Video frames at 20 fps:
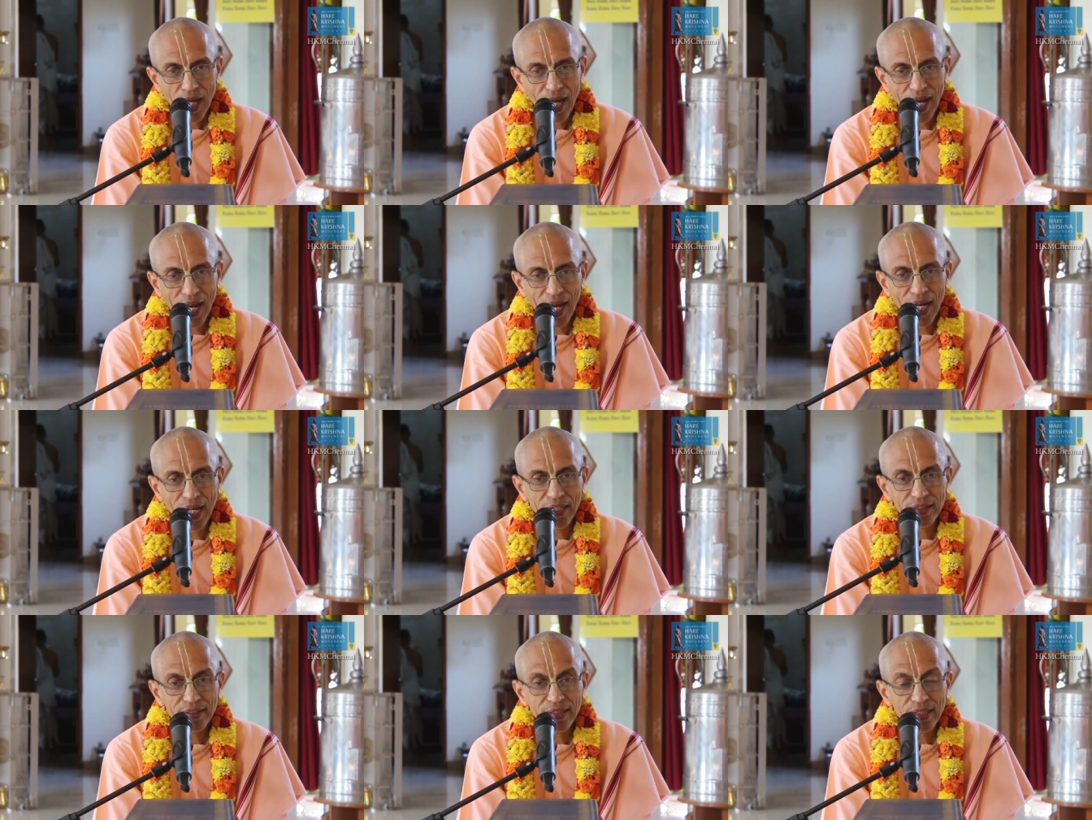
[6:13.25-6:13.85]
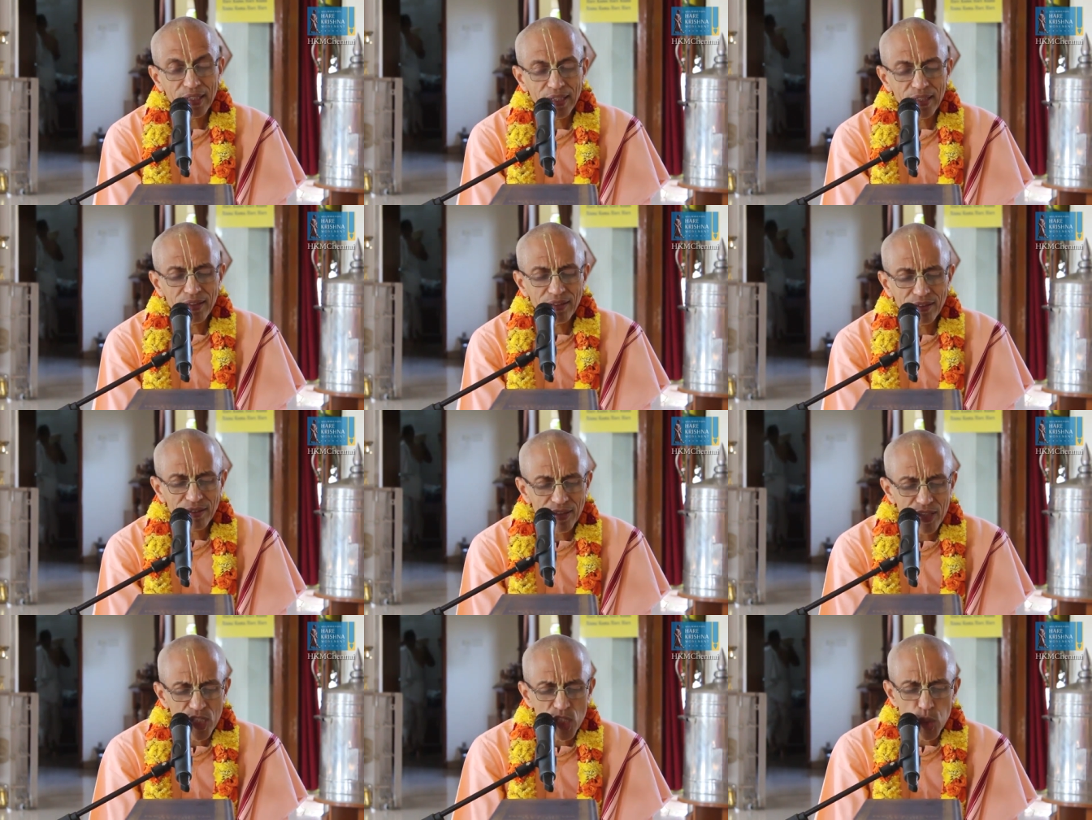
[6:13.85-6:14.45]
And
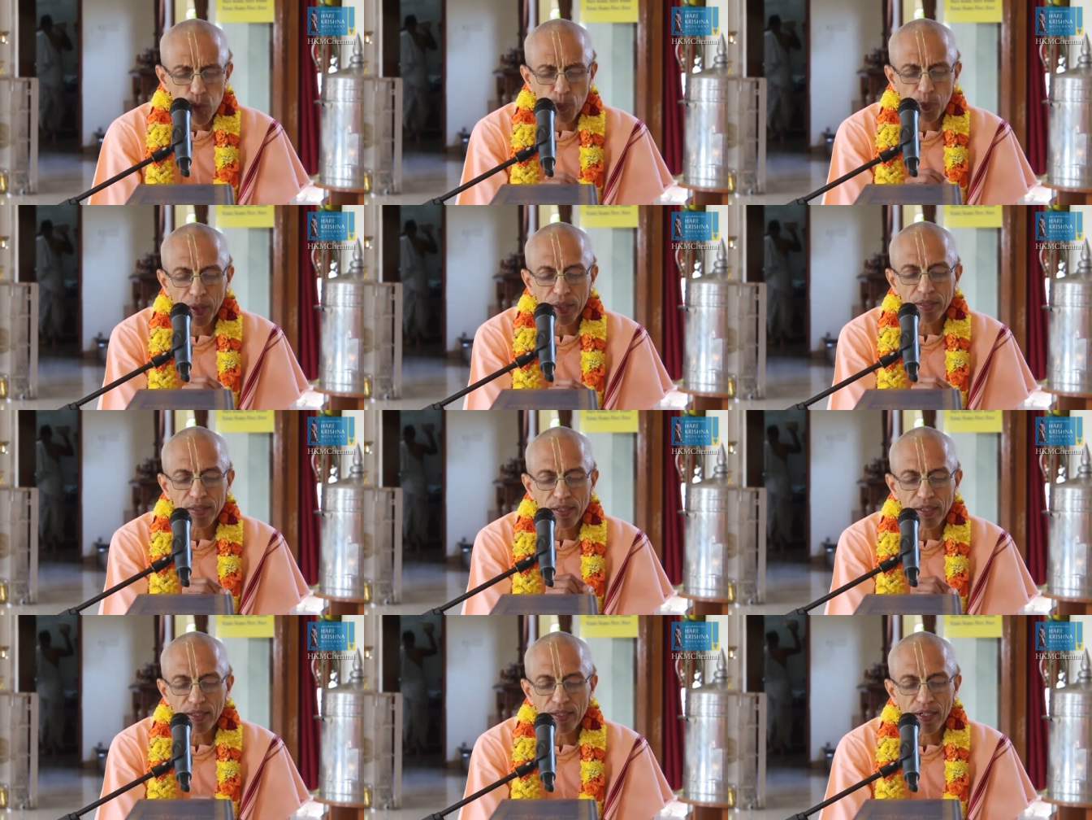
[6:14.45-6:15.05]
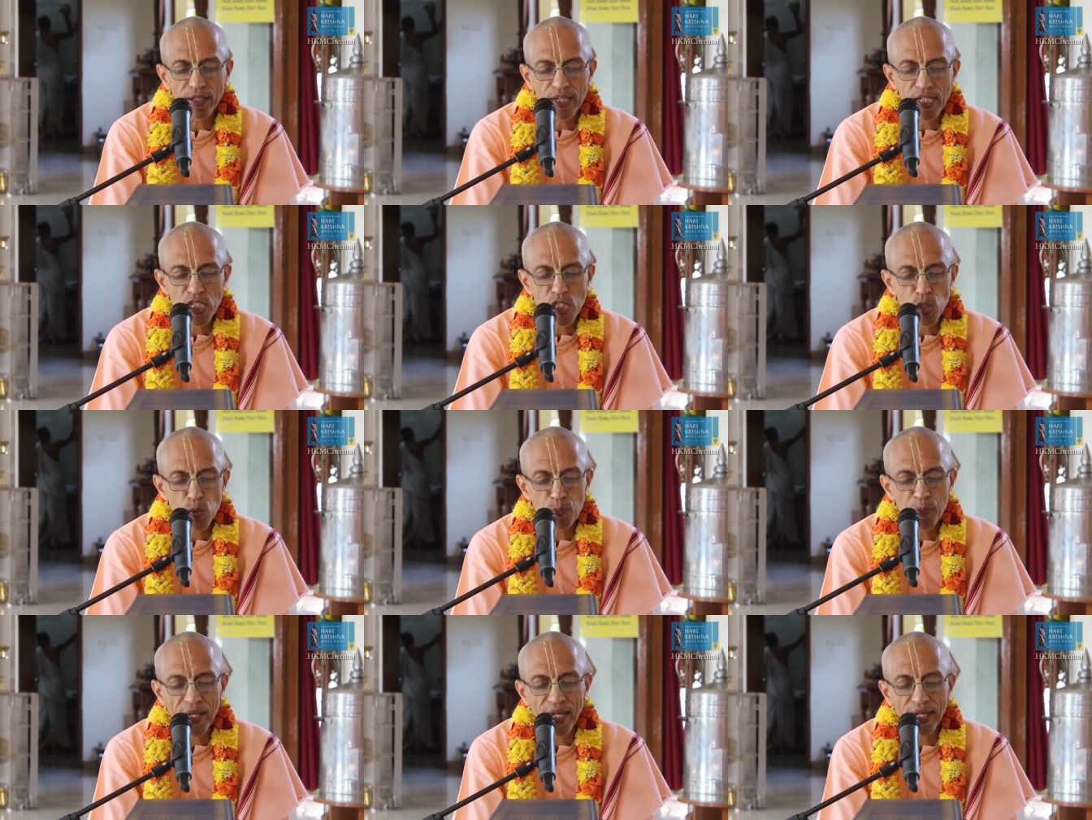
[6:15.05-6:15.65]
in this particular
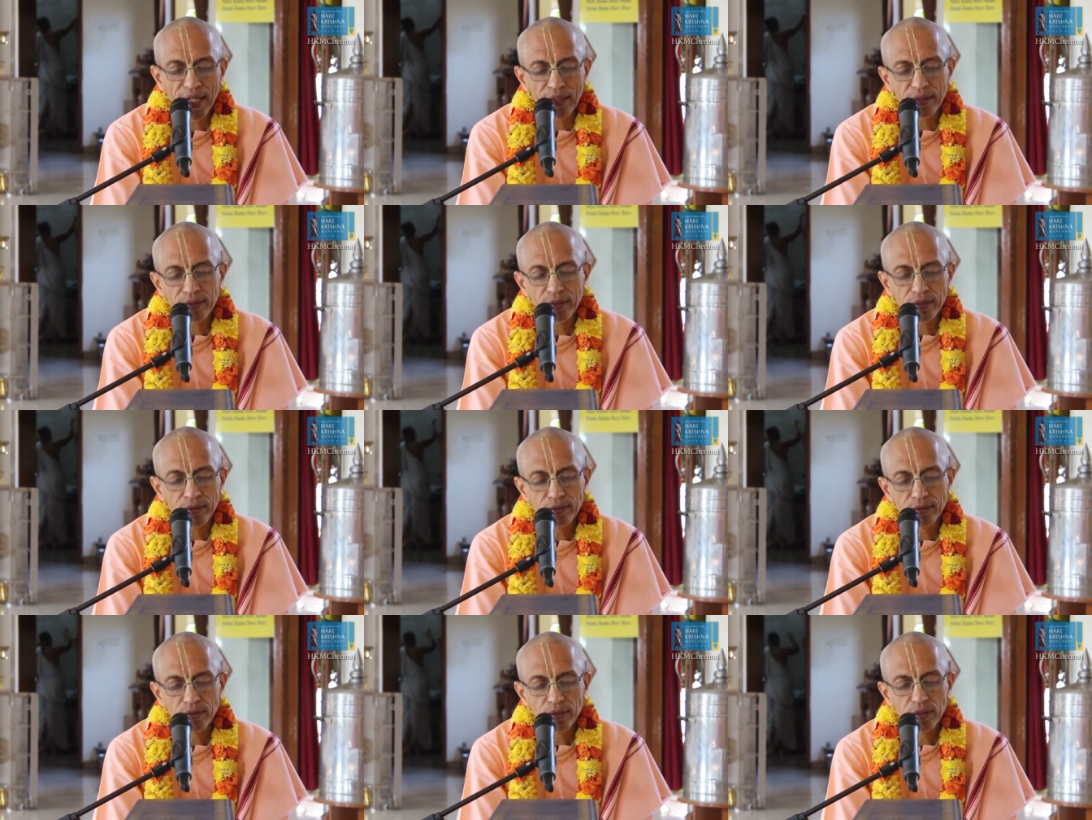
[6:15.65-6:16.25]
respect